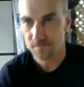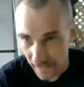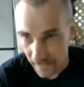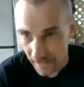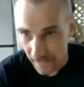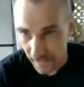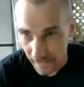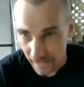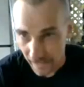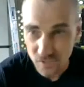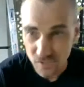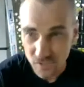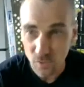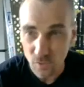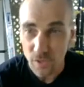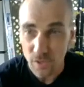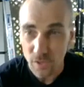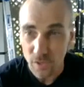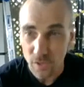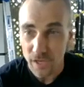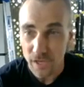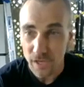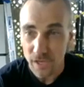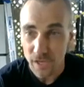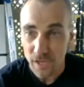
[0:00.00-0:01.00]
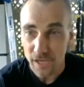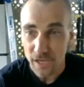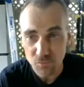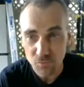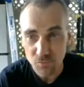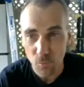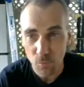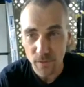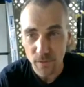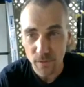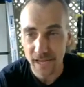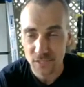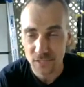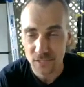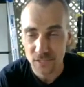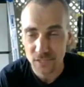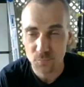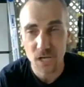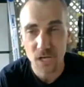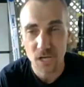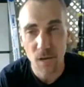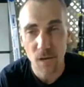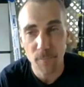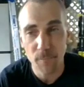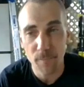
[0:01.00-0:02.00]
so here's what we got next. We're going to come
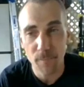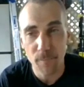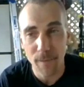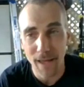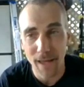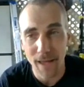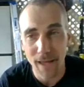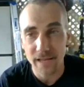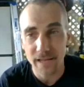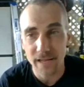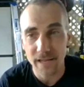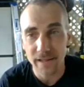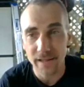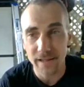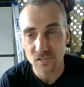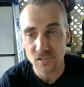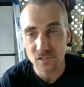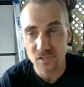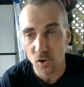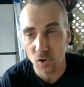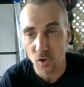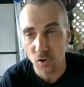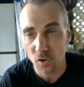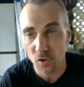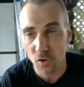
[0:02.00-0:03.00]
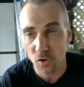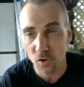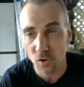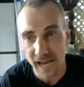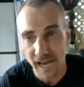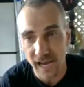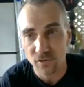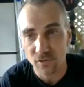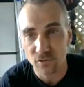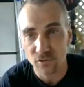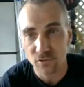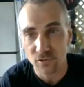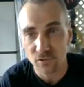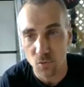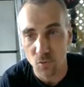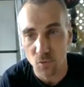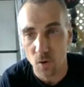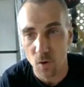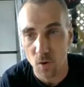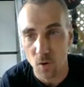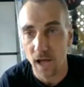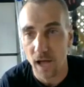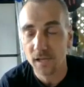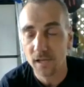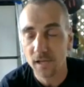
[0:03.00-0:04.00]
back into that. It's called a skater squat.
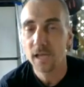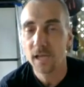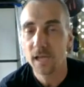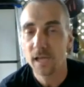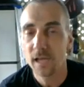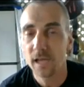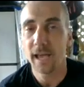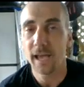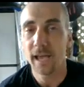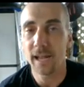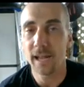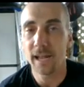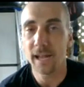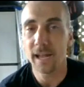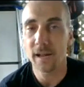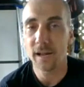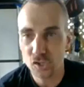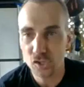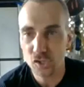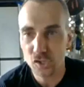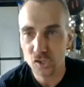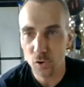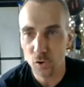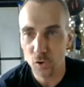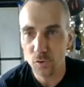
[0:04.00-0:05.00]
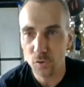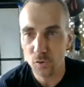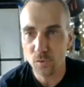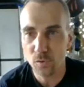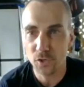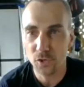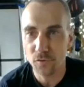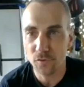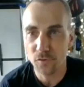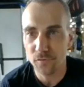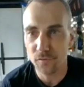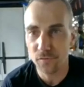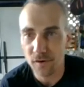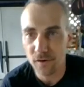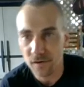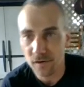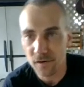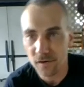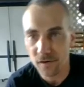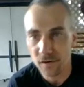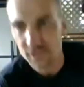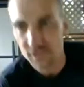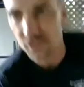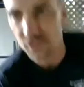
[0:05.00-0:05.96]
And I'm going to show you a little variation,